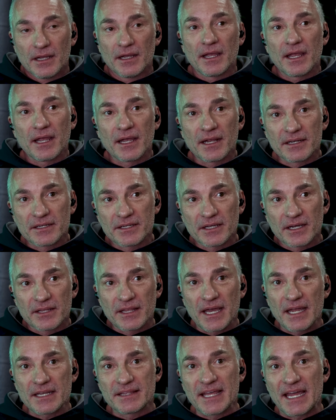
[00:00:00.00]
And
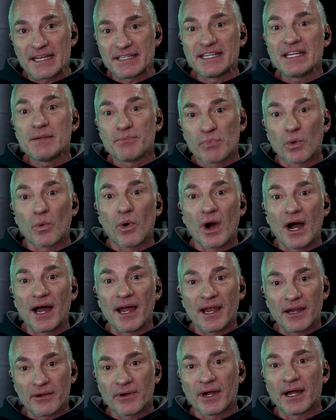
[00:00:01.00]
that deeper
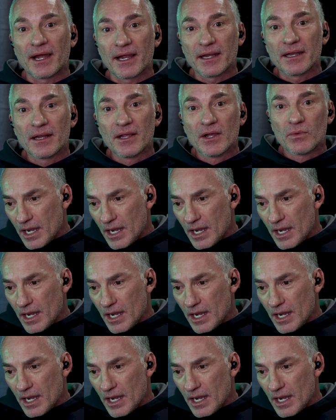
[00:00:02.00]
why, right?